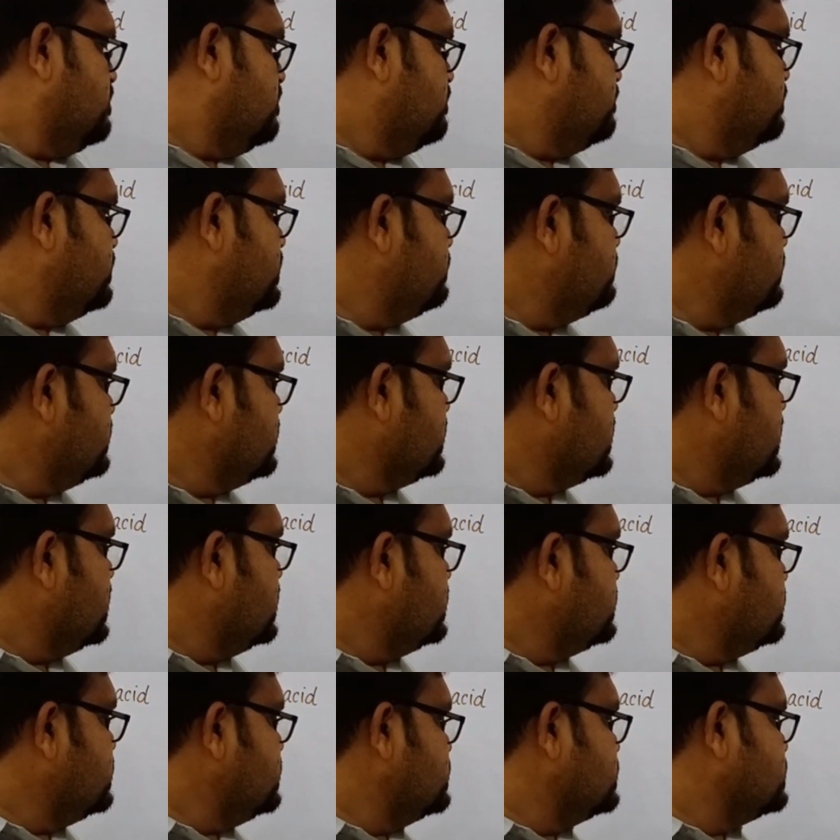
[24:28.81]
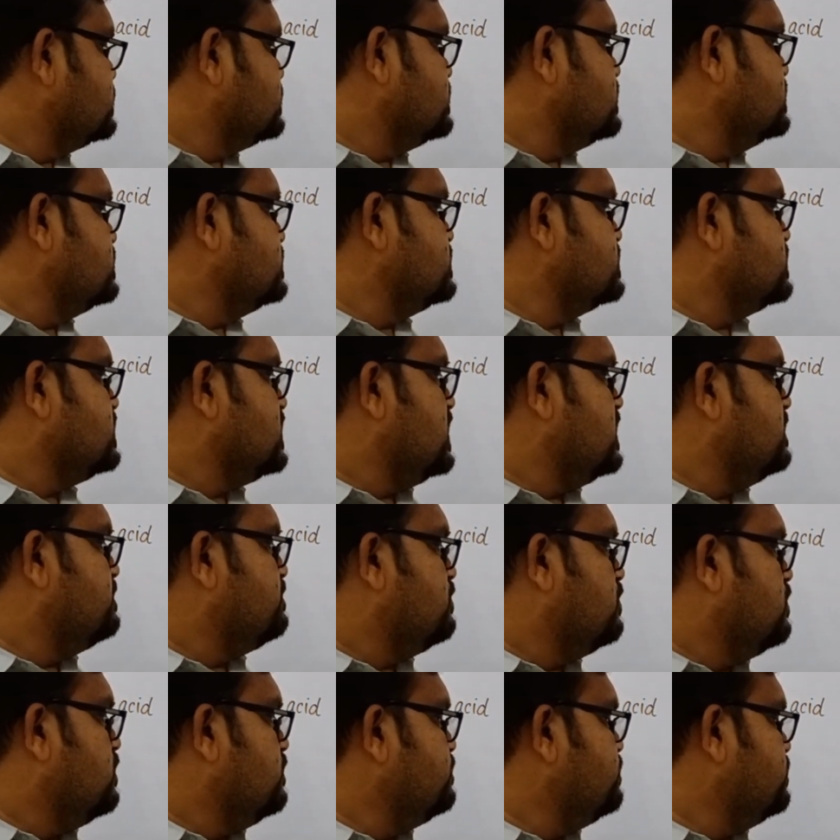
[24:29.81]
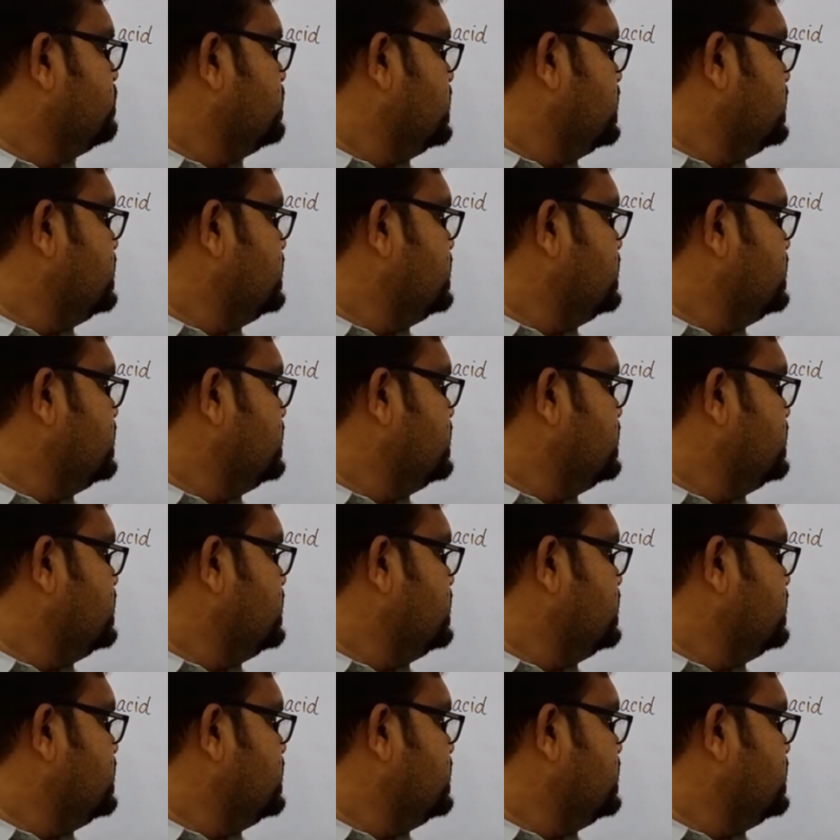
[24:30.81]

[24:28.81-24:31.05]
we will get such type of